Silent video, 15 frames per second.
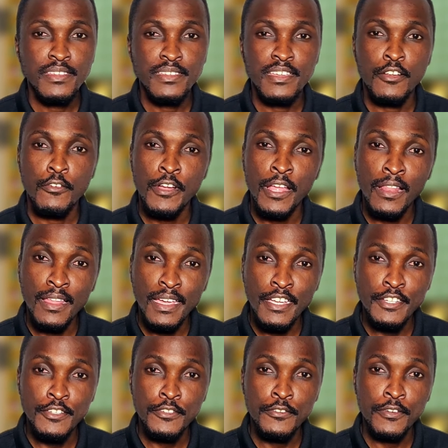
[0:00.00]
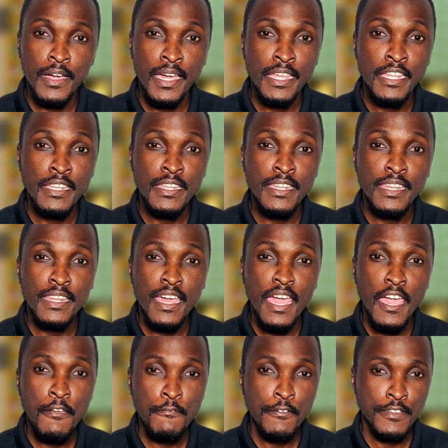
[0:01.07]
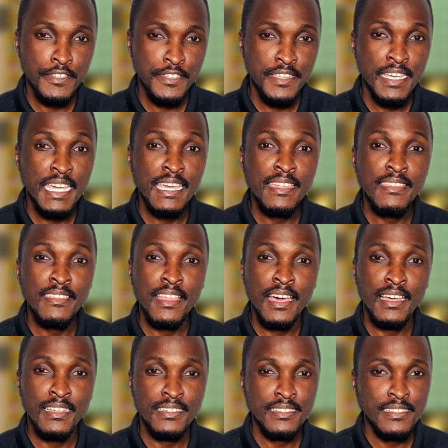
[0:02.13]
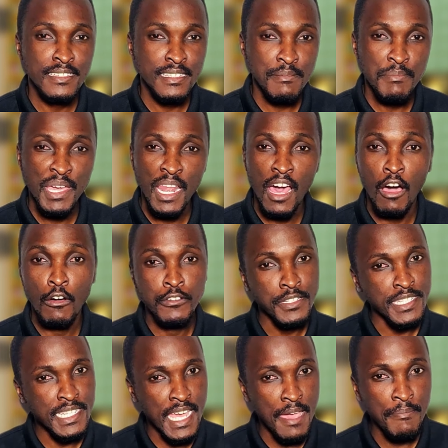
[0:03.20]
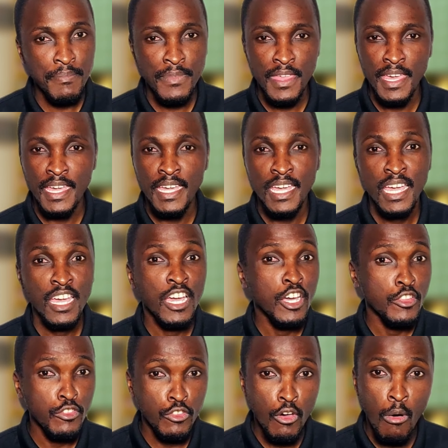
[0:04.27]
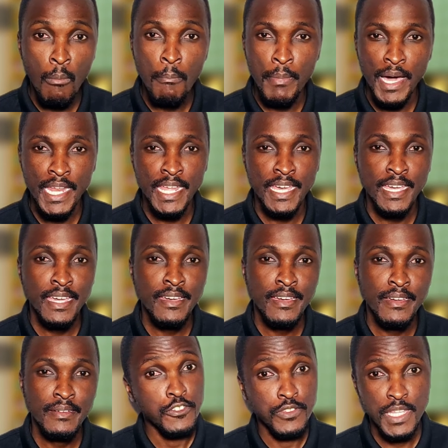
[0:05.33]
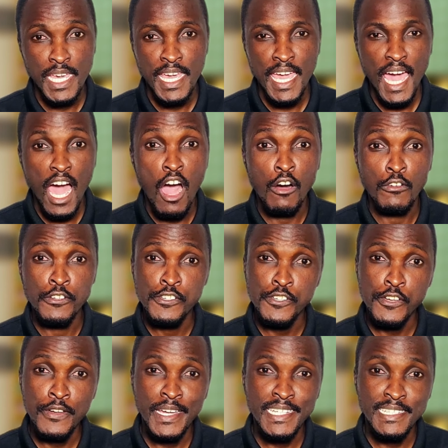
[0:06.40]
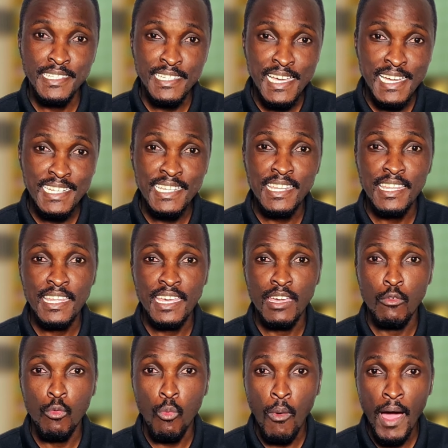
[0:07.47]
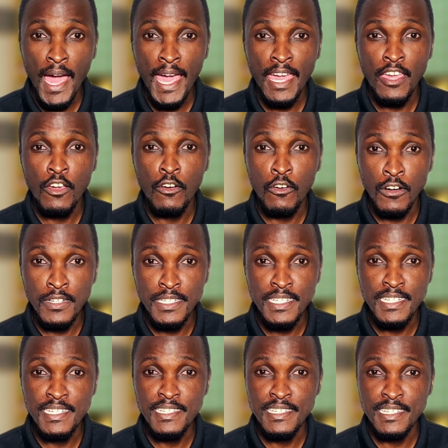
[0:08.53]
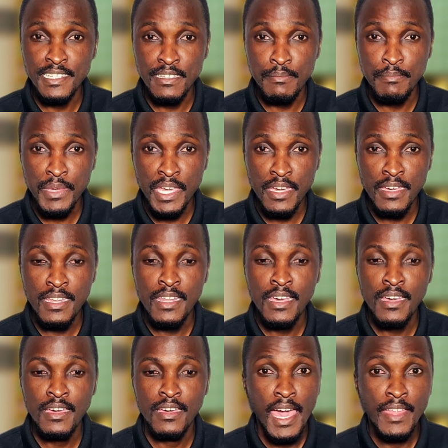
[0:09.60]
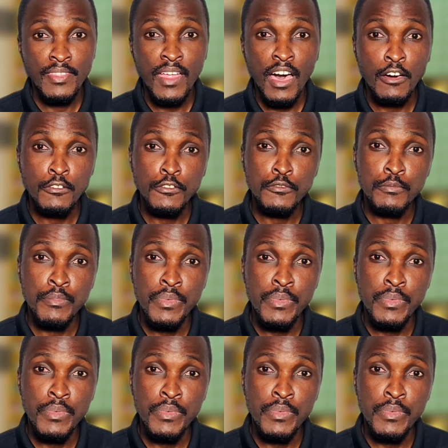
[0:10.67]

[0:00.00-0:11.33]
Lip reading: is a real issue, and if you're seeing the similar or same thing, don't panic. Today, I'll show you exactly why your contacts disappeared and how to